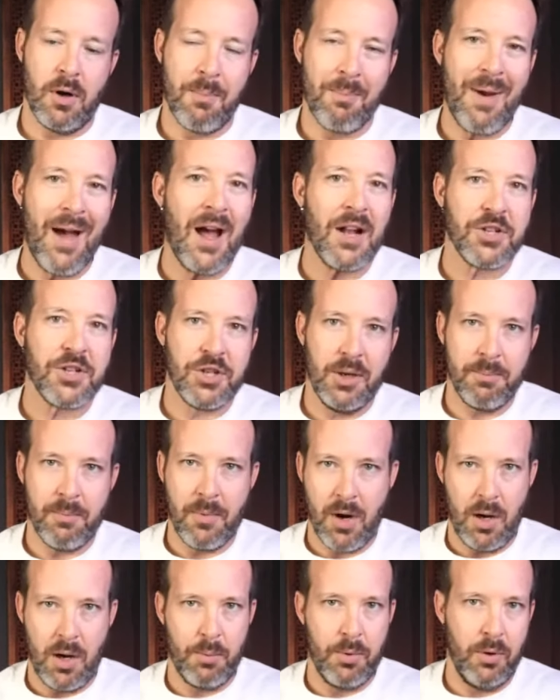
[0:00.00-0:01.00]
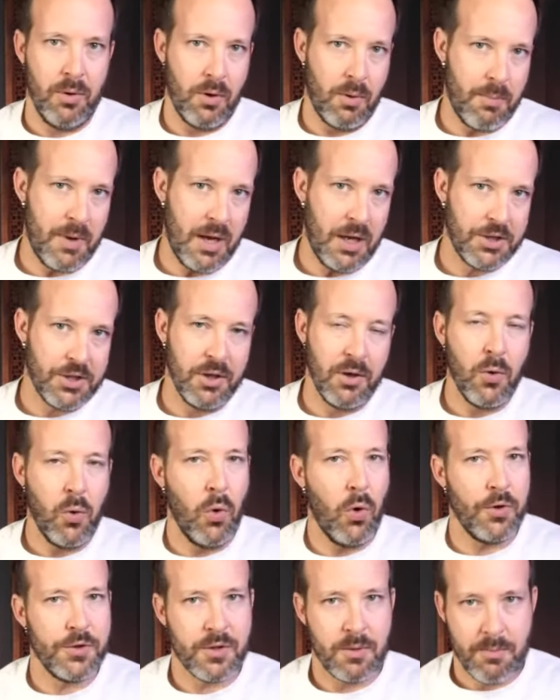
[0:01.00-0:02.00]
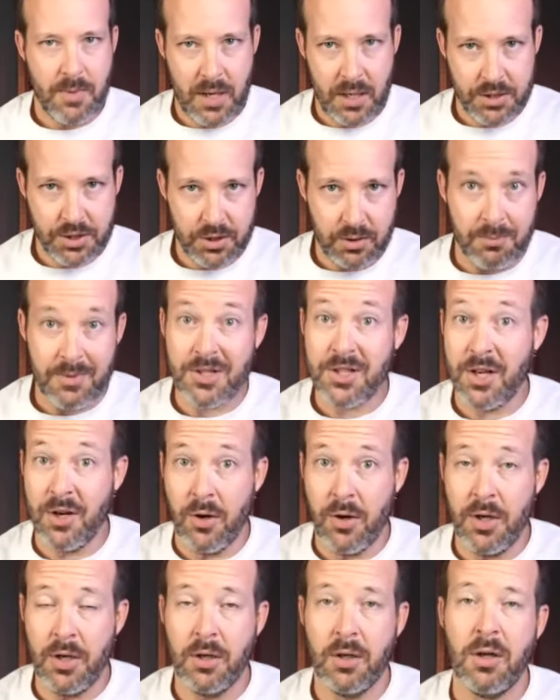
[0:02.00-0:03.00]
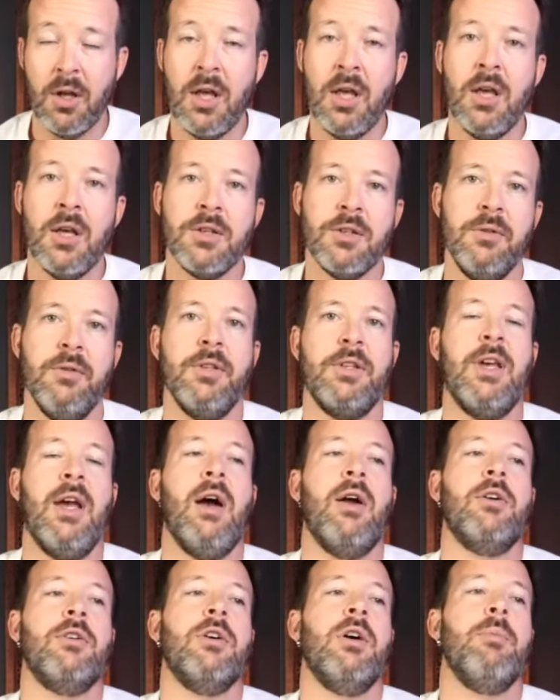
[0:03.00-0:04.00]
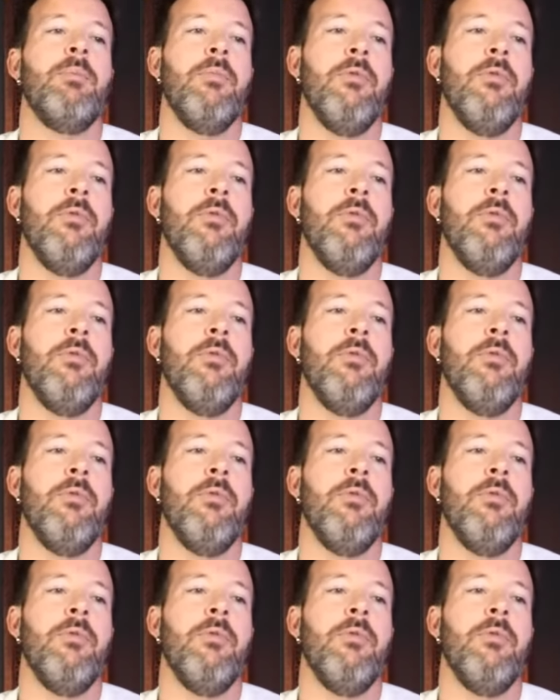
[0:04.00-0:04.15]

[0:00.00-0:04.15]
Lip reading: matching marble or matching quartz or matching material to the countertop.